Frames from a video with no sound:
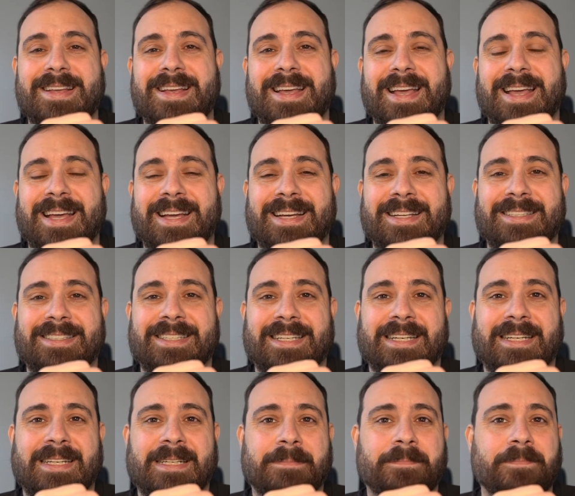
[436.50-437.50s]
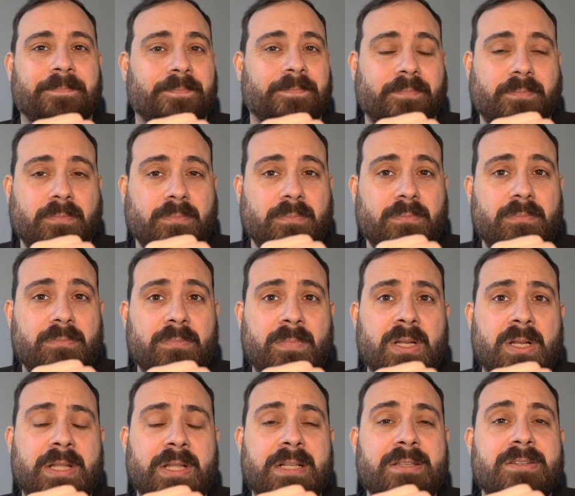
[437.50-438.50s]
And
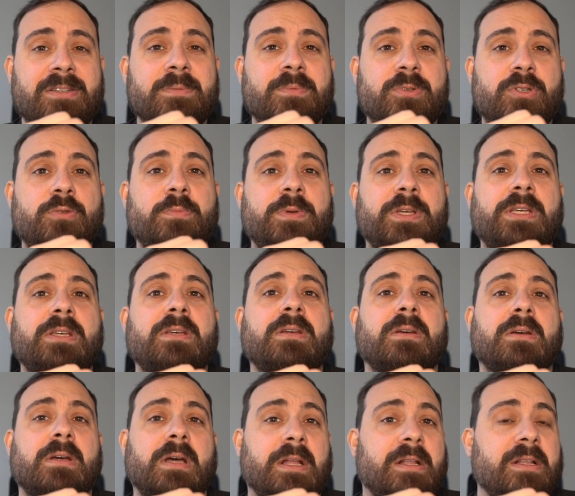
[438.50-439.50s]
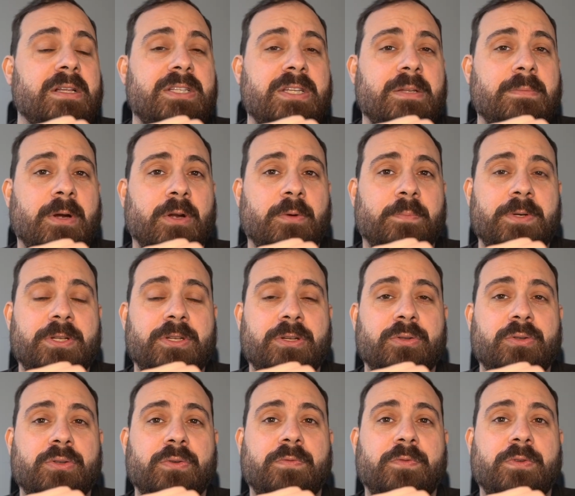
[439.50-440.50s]
that seems to be, at least in my
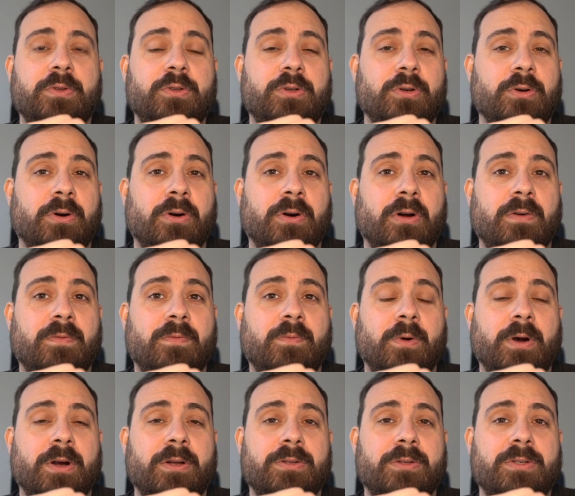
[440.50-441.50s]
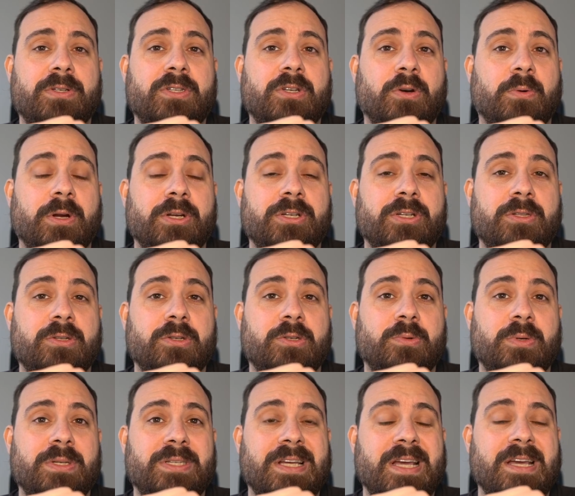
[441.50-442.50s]
opinion, the future of where the storage
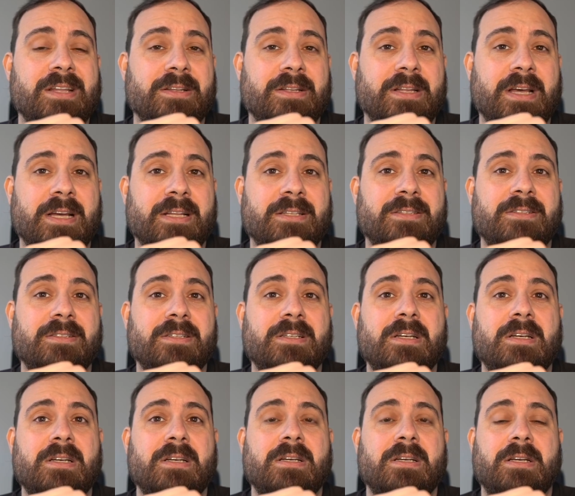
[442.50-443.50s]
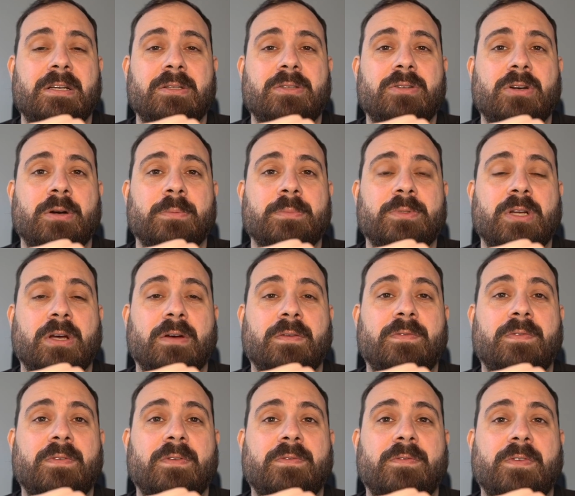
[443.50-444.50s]
industry is headed at, in terms
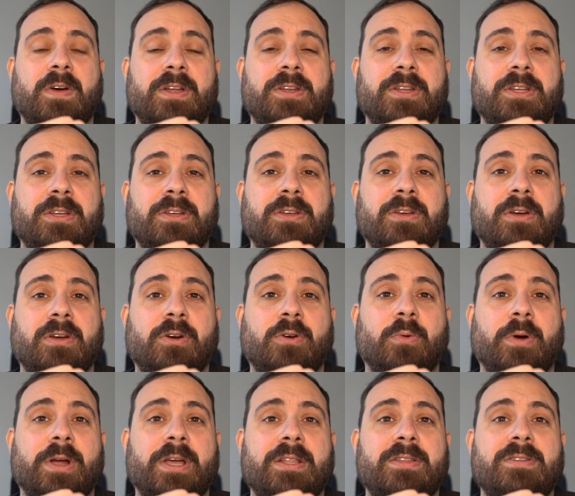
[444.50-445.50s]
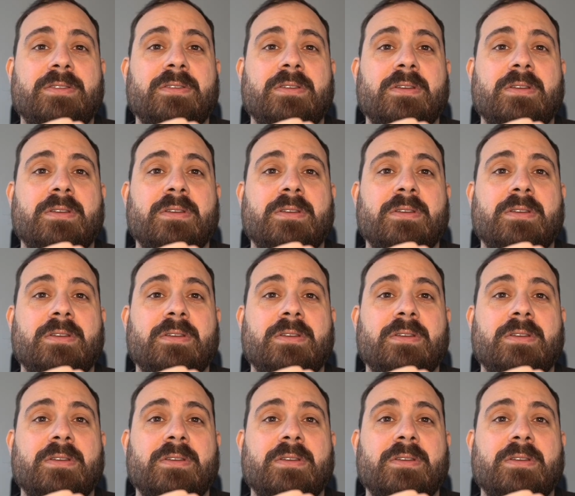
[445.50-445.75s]
of finding a great,